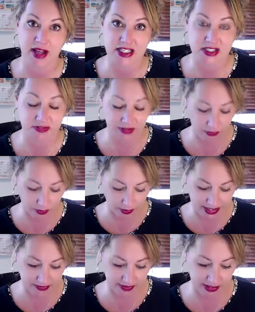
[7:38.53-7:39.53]
lots of
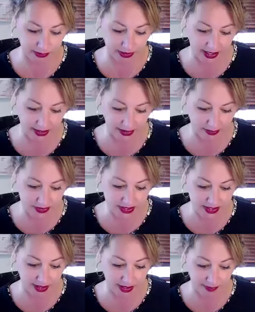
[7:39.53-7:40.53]
always available items.